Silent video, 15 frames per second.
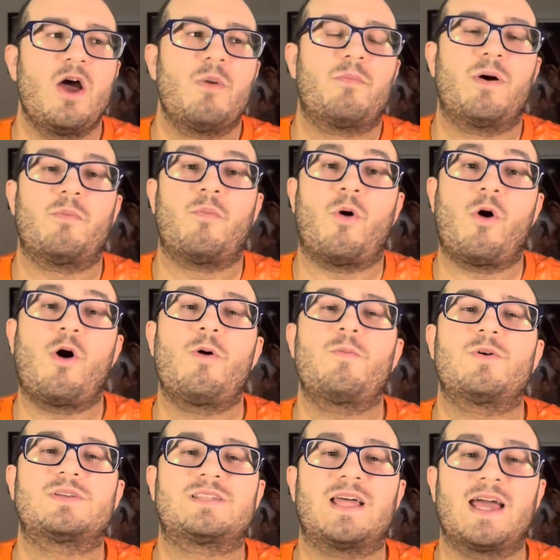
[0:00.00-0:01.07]
but more
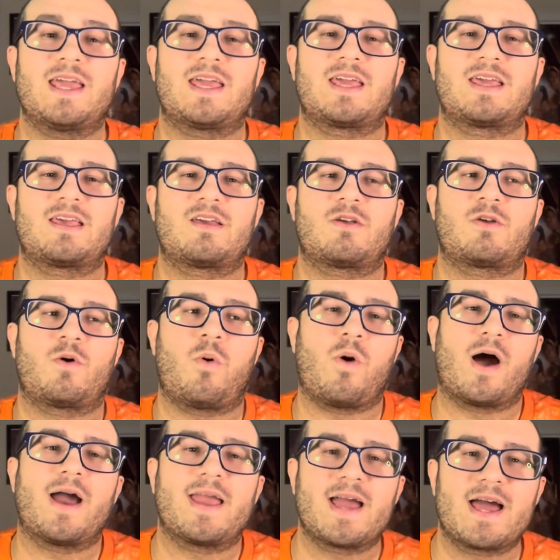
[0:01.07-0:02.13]
almost like
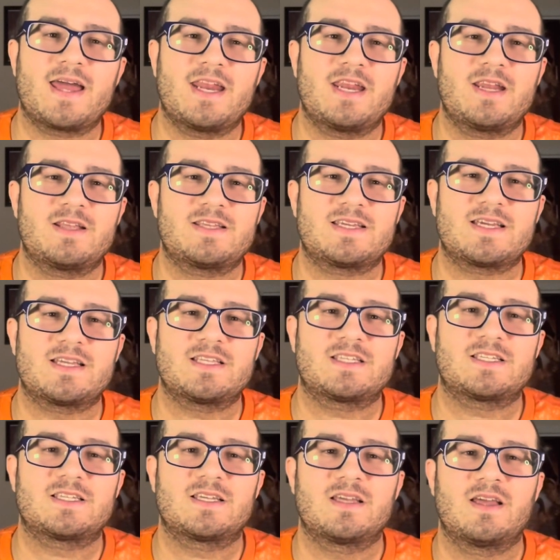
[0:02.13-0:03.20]
Qui-Gon in a
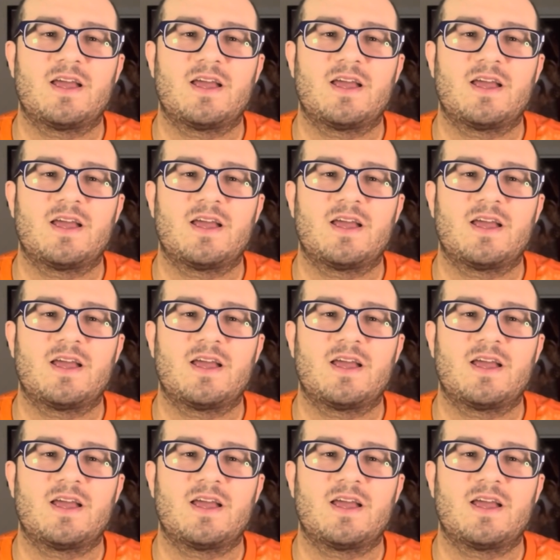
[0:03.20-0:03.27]
sense,